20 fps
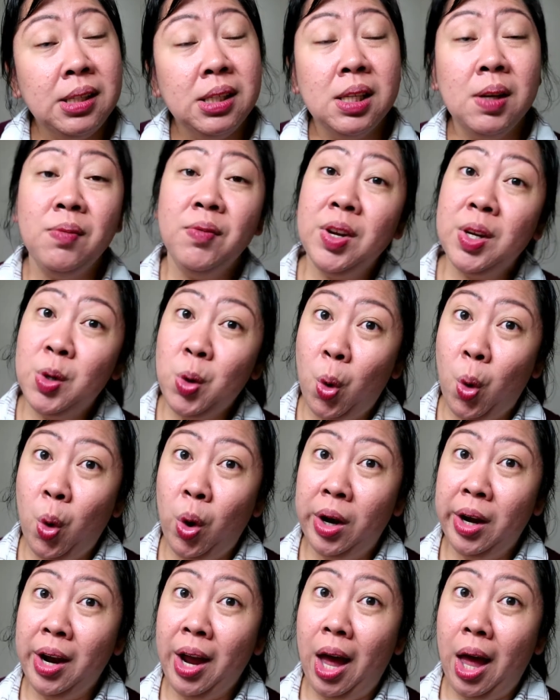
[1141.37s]
and some
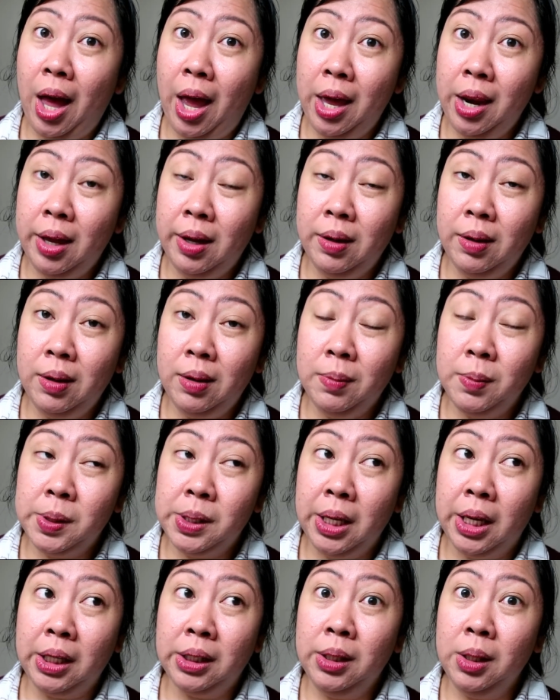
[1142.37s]
Victoria
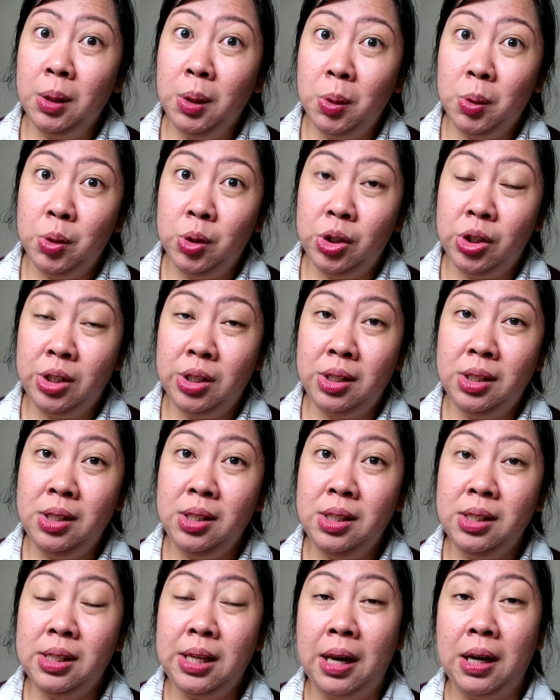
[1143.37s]
items like the
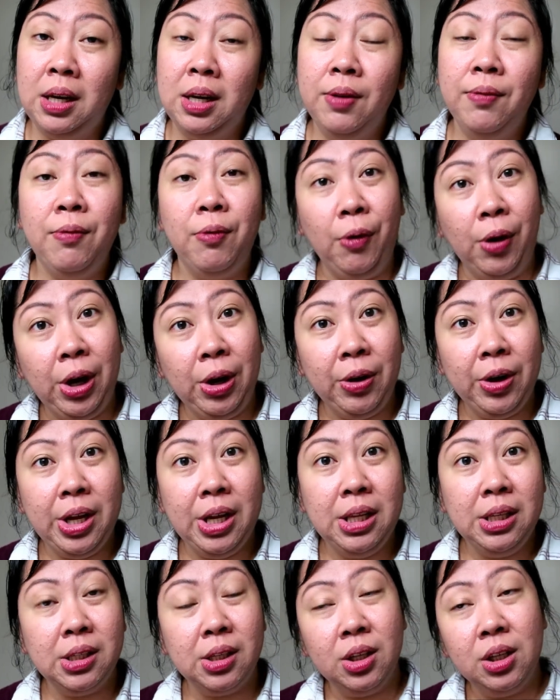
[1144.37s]
lotions and the
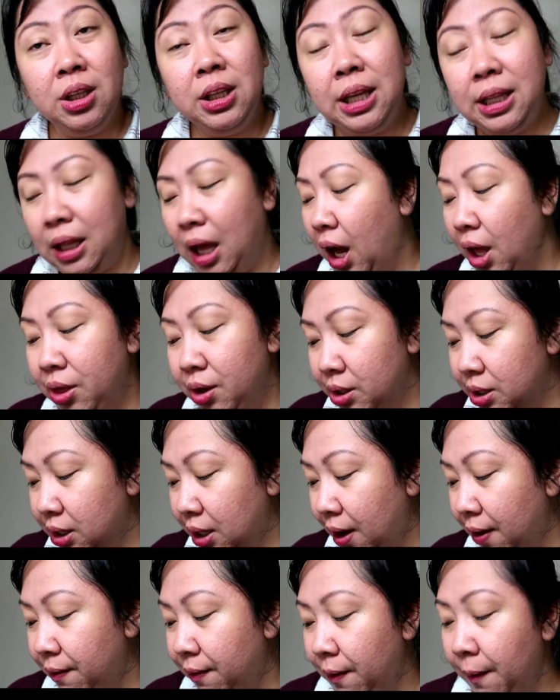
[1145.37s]
fragrance and all that other
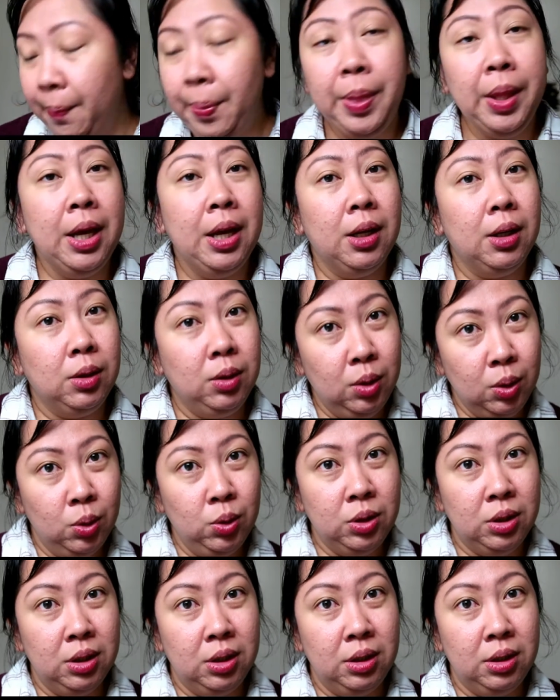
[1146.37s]
stuff,
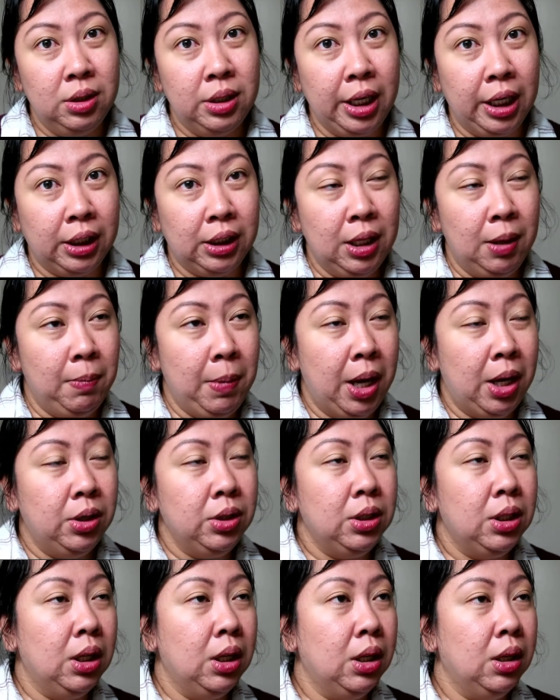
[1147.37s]
do check them
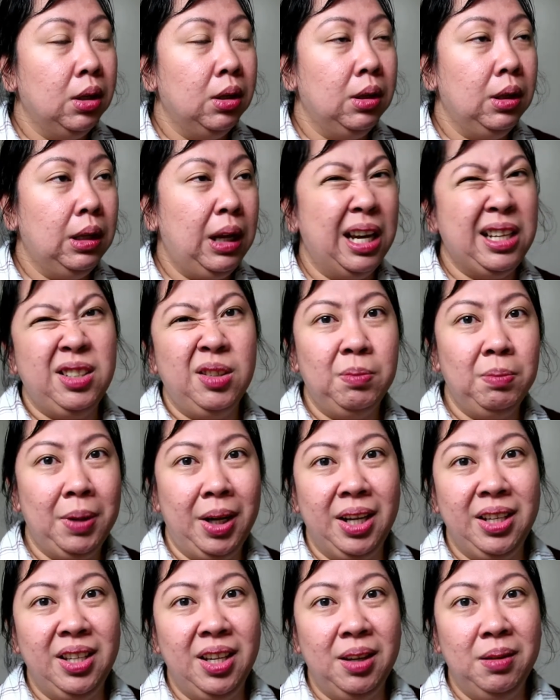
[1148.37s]
out. I don't
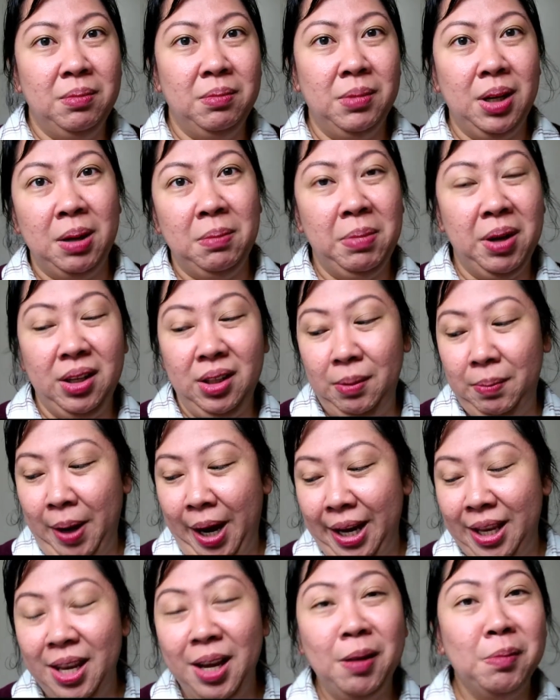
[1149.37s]
buy them. I barely
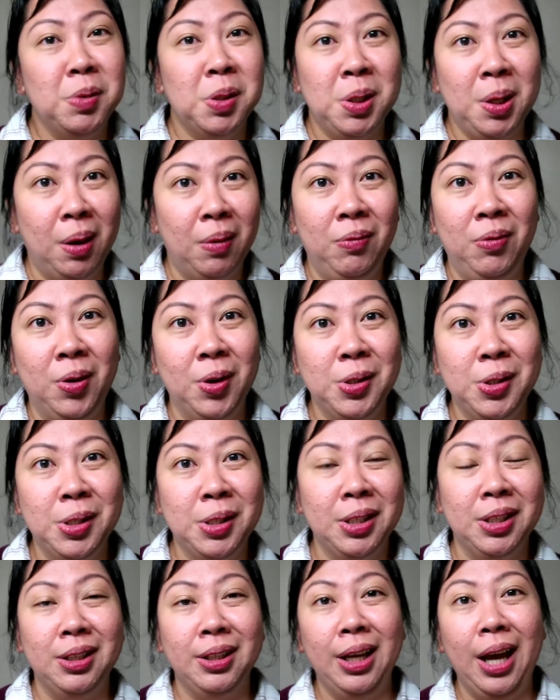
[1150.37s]
buy them. So
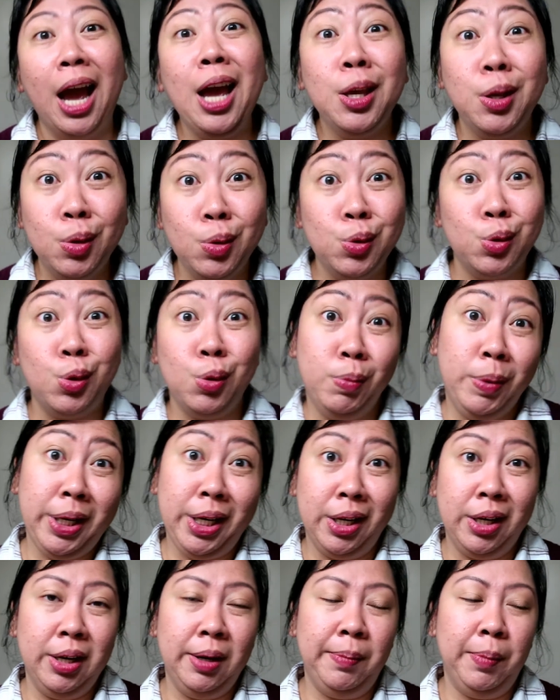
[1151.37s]
unfortunately, I used to,
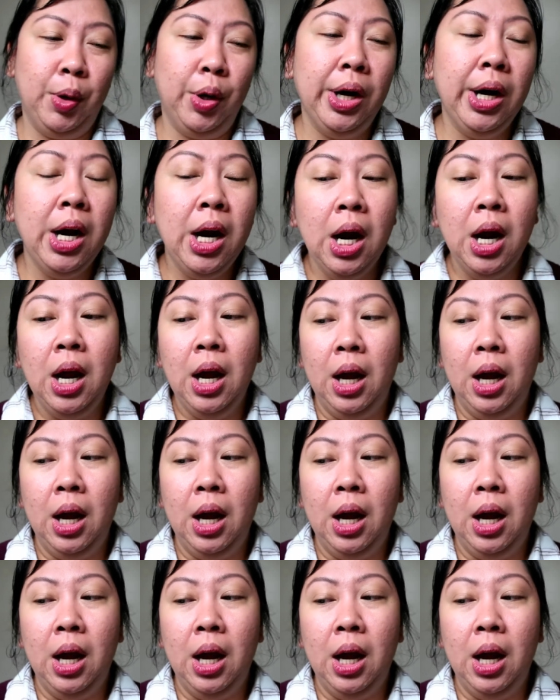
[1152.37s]
but not anymore.